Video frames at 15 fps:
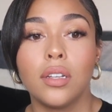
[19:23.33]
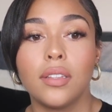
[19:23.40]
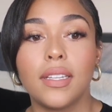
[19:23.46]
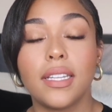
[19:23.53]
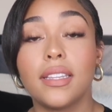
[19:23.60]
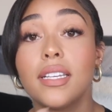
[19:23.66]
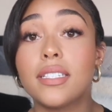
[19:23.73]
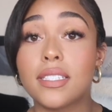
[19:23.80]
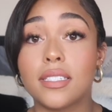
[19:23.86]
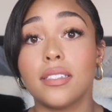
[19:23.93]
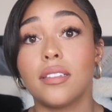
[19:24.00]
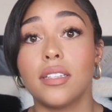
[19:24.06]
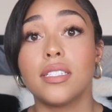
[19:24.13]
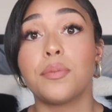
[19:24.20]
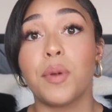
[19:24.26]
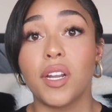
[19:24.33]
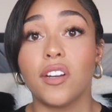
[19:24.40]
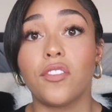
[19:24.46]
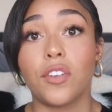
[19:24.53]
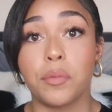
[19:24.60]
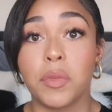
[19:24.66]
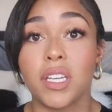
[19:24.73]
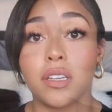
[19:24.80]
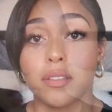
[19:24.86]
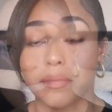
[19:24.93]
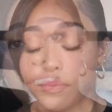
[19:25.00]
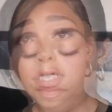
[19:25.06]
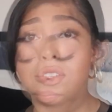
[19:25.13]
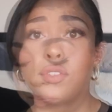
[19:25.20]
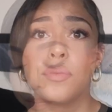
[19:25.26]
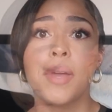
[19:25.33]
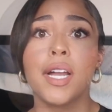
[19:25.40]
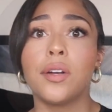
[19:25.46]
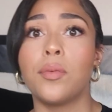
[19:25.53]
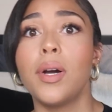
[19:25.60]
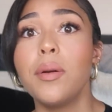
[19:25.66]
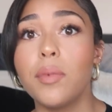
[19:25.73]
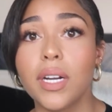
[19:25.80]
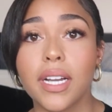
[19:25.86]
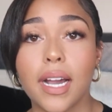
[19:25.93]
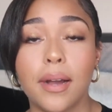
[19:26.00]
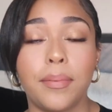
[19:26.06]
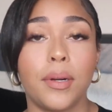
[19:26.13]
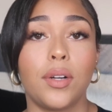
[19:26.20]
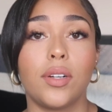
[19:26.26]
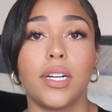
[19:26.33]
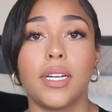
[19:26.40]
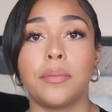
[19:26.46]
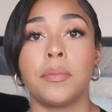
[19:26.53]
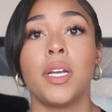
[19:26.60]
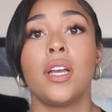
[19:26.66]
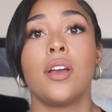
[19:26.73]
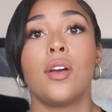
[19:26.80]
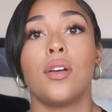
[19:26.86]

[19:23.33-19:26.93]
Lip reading: that this is better for me. So no matter what workout program,